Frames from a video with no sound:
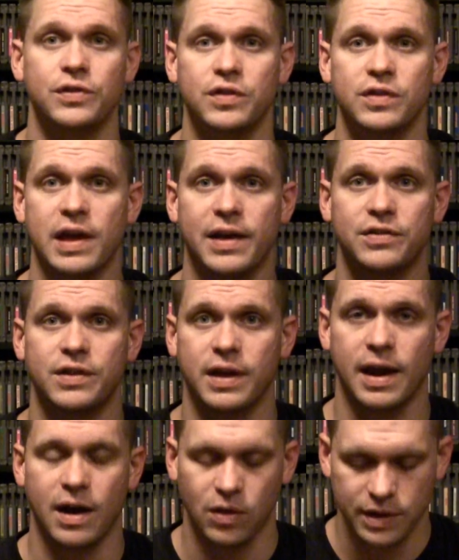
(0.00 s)
Sintastic,
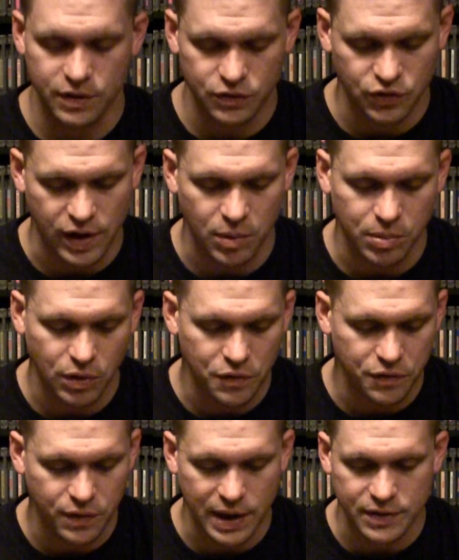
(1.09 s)
and I'll link his channel below
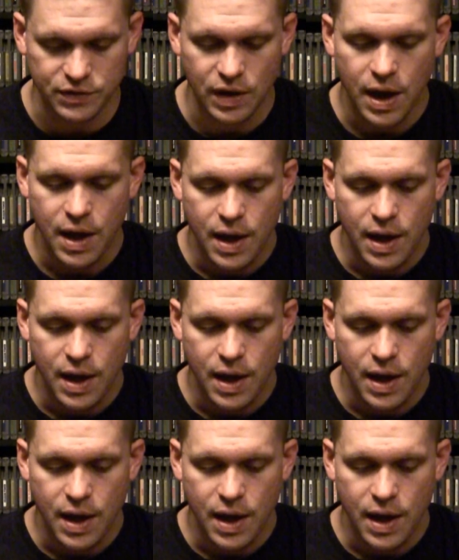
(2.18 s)
for you guys.